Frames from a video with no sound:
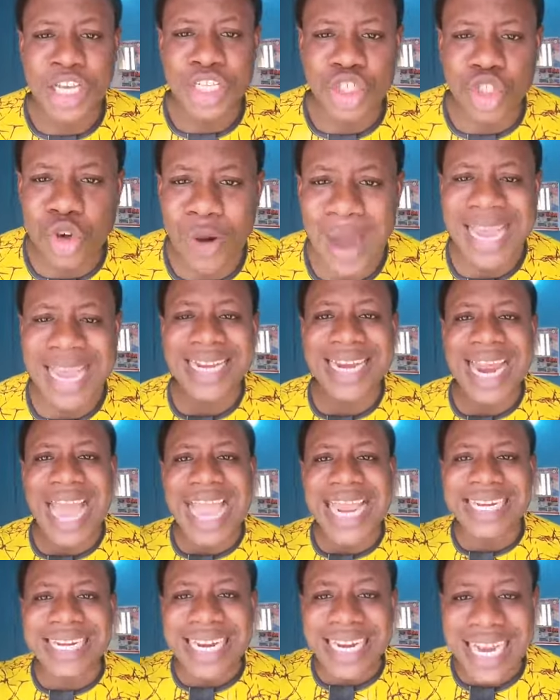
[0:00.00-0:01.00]
You are
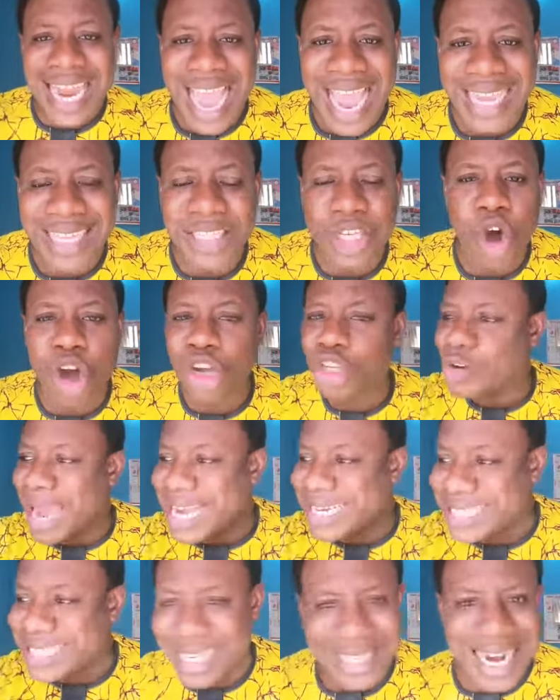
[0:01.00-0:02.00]
either in the light or you
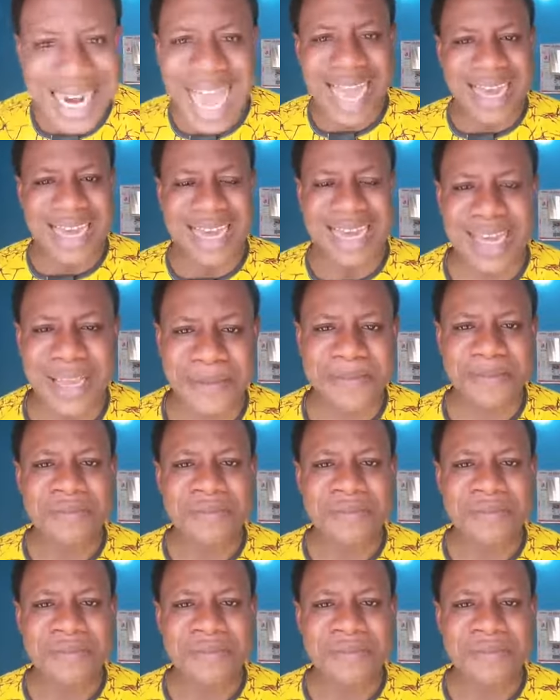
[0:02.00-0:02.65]
are in the dark.